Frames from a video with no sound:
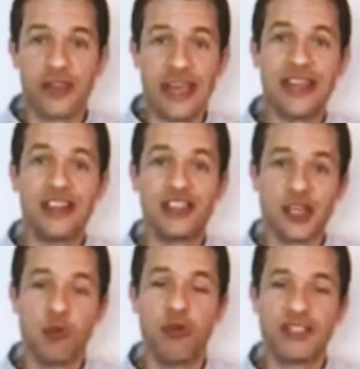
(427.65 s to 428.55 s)
the English
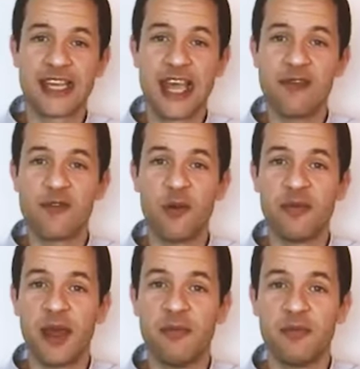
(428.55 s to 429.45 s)
that you want to get
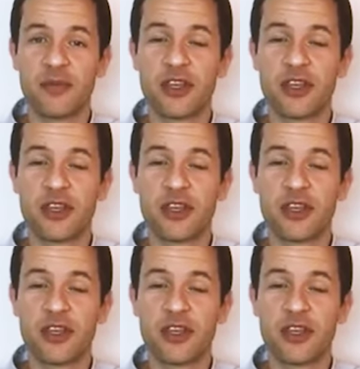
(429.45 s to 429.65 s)
from them,